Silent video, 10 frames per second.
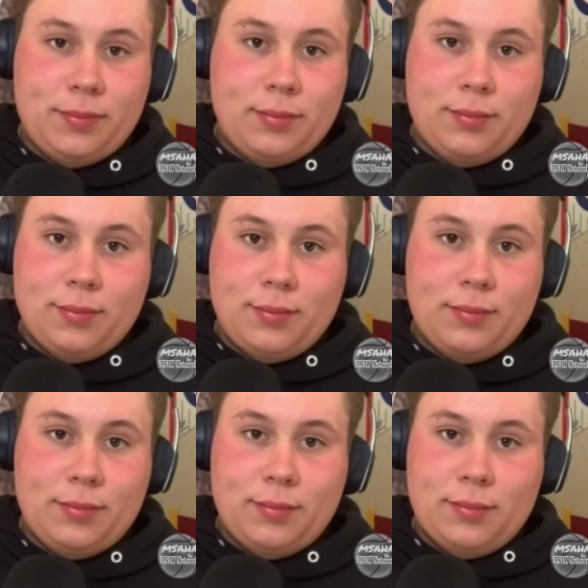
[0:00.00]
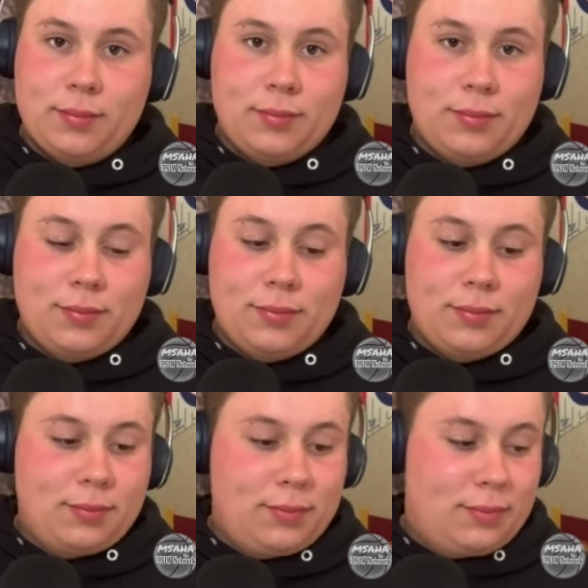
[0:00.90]

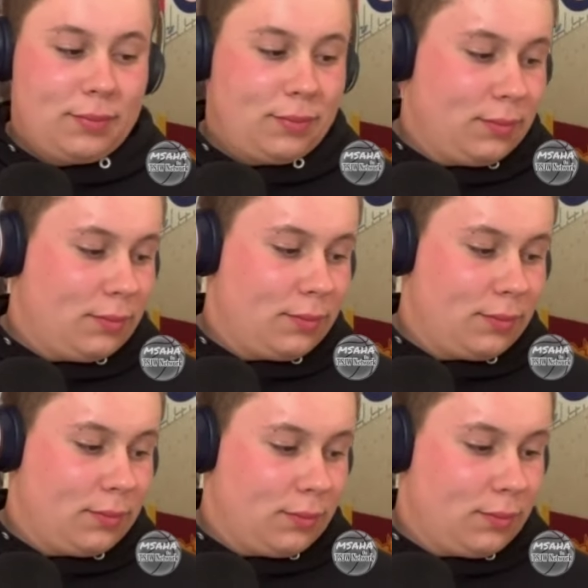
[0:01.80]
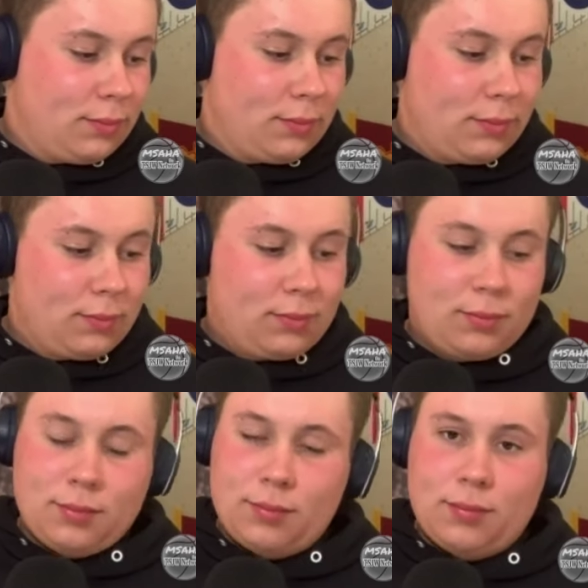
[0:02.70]

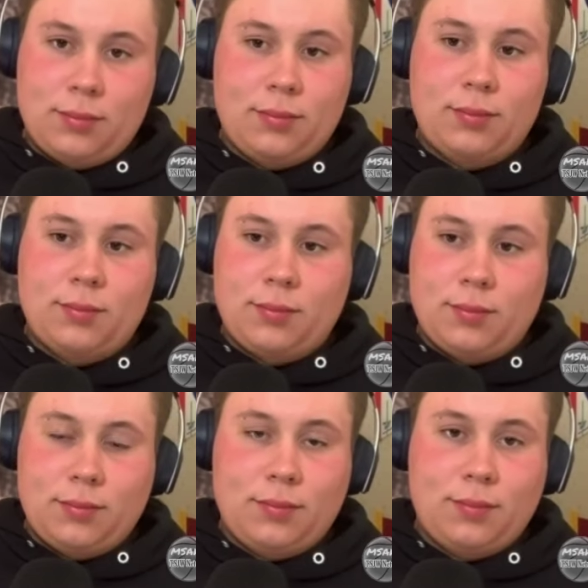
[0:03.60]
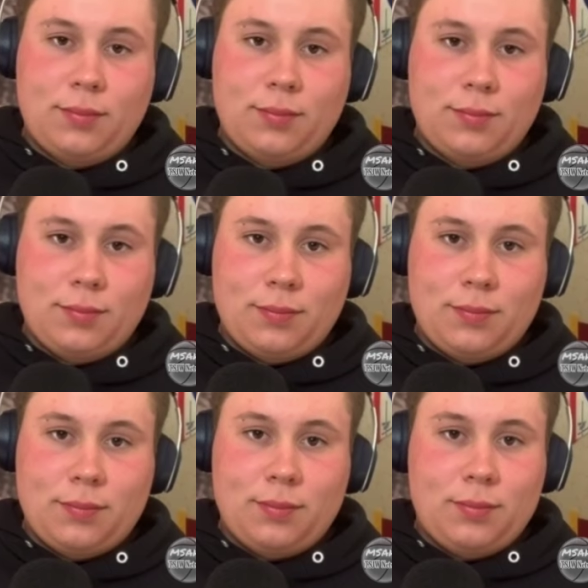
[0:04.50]

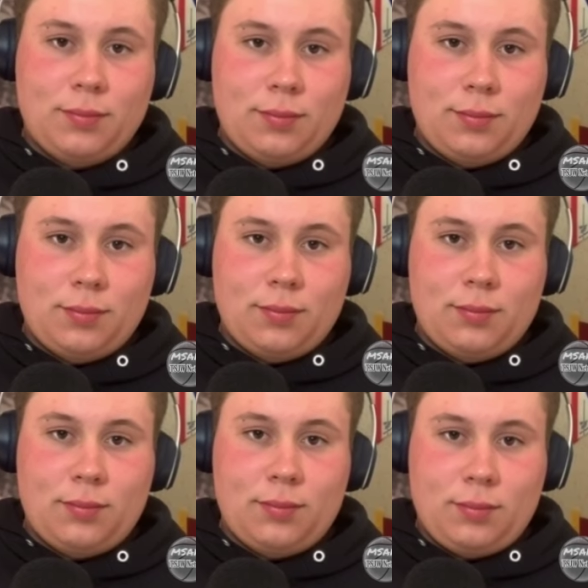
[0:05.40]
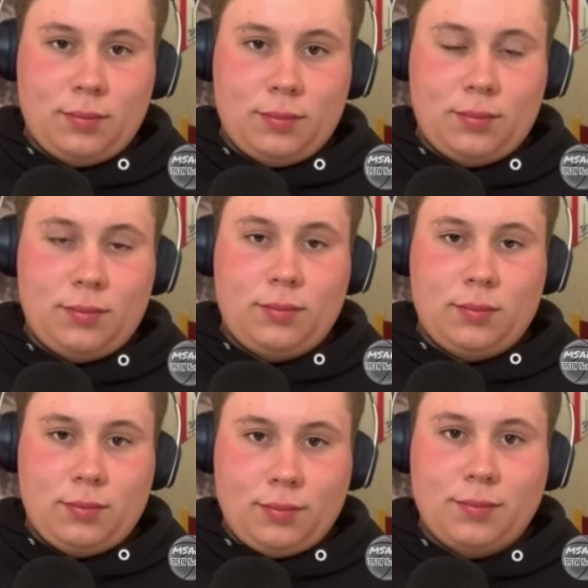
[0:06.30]

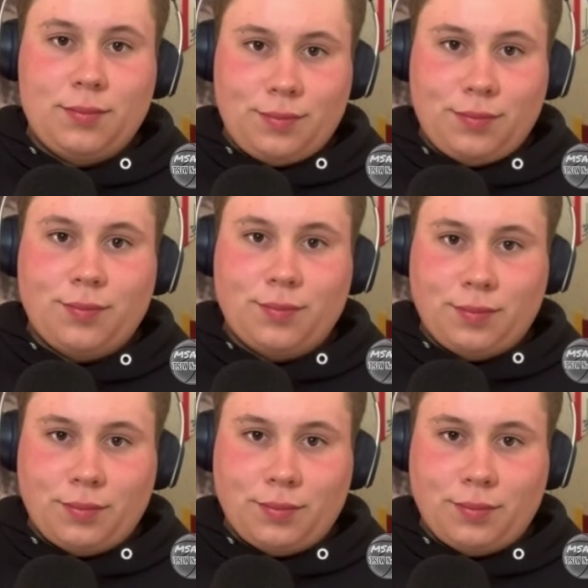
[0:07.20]
The person shown says nothing.